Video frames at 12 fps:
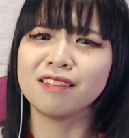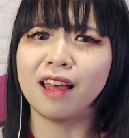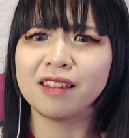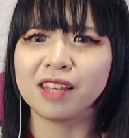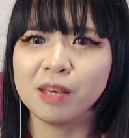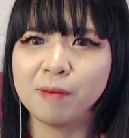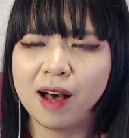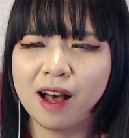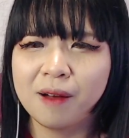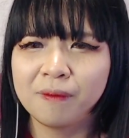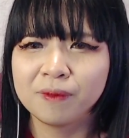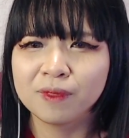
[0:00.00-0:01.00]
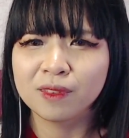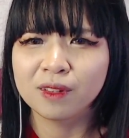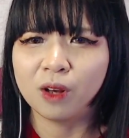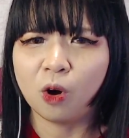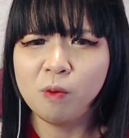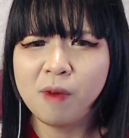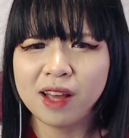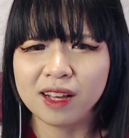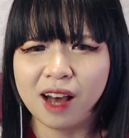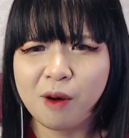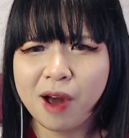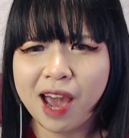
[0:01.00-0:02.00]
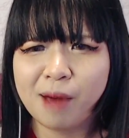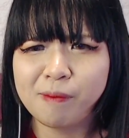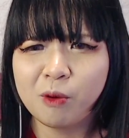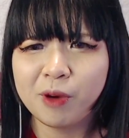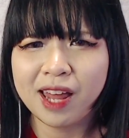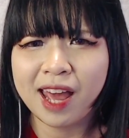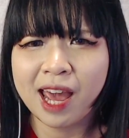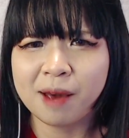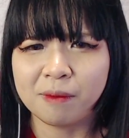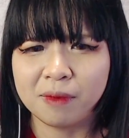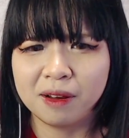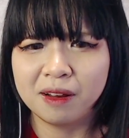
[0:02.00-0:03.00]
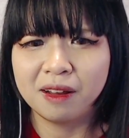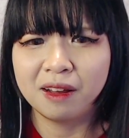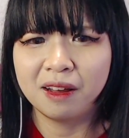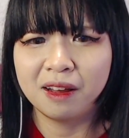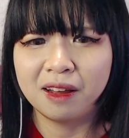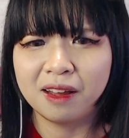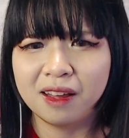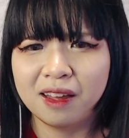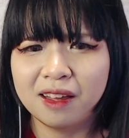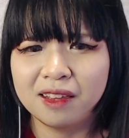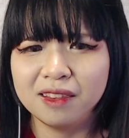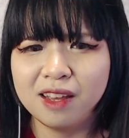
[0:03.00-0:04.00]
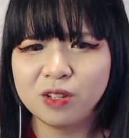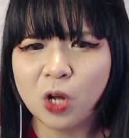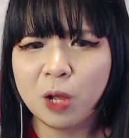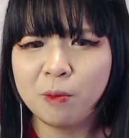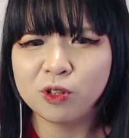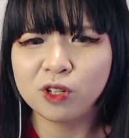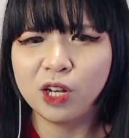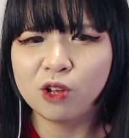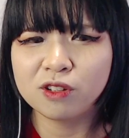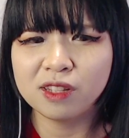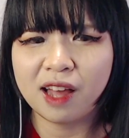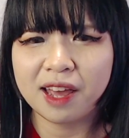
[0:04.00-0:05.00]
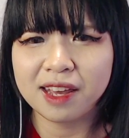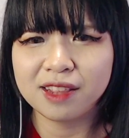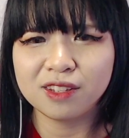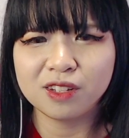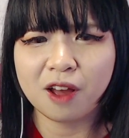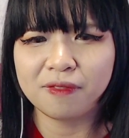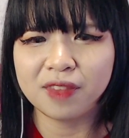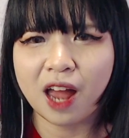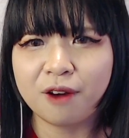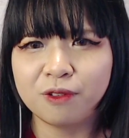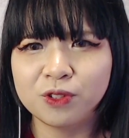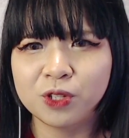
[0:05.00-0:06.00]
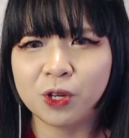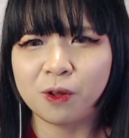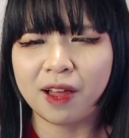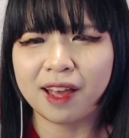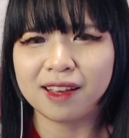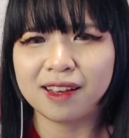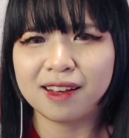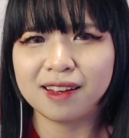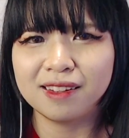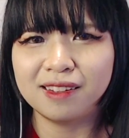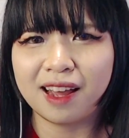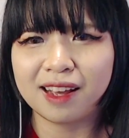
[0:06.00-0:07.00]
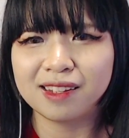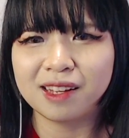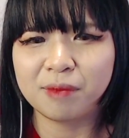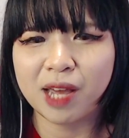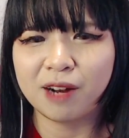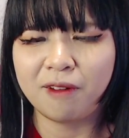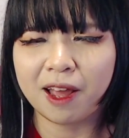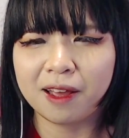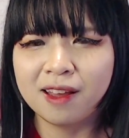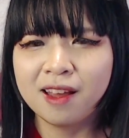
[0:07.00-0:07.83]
Kiba? Oh my God, what happened with him? This almost looks like it's not Naruto. Like, it's like some kind of like